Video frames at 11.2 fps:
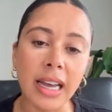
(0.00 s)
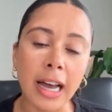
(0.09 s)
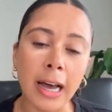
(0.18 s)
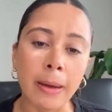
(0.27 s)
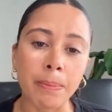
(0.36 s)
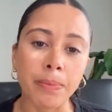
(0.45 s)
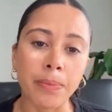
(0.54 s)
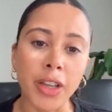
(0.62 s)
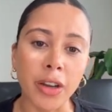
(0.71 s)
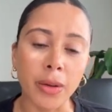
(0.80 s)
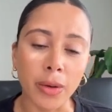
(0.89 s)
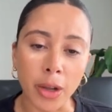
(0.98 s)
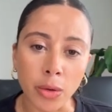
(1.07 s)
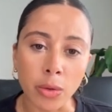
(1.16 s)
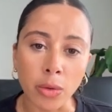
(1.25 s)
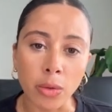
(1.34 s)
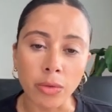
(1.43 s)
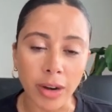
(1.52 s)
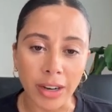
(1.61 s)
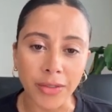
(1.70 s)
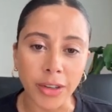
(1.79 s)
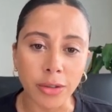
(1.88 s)
local
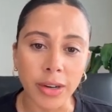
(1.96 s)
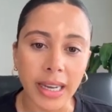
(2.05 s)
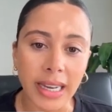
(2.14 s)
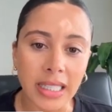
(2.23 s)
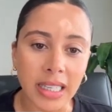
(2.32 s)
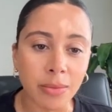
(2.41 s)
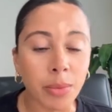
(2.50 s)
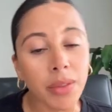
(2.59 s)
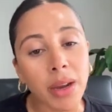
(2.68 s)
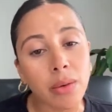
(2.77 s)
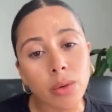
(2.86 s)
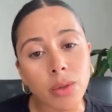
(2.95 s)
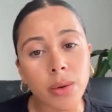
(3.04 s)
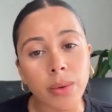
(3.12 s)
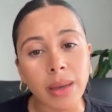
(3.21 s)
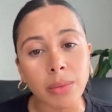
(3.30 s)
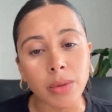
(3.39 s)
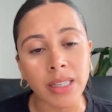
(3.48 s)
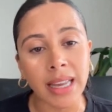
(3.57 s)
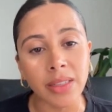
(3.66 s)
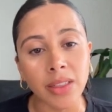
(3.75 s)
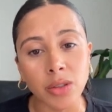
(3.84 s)
relevant creative, but they were also able to
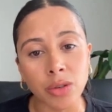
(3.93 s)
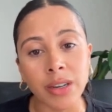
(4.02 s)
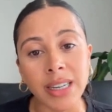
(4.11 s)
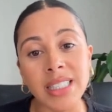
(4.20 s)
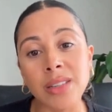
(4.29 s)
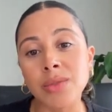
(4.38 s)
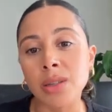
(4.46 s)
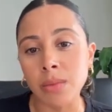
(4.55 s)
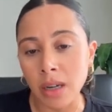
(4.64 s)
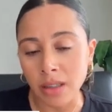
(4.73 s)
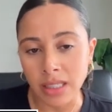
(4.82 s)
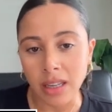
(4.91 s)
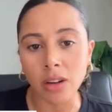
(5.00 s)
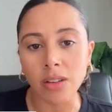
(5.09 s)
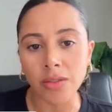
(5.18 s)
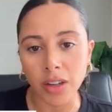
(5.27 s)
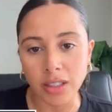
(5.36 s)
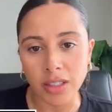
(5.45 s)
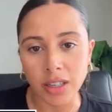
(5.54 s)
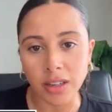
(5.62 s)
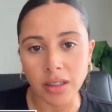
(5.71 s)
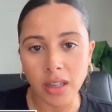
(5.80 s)
get those creatives to market a lot
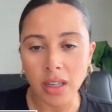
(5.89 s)
faster.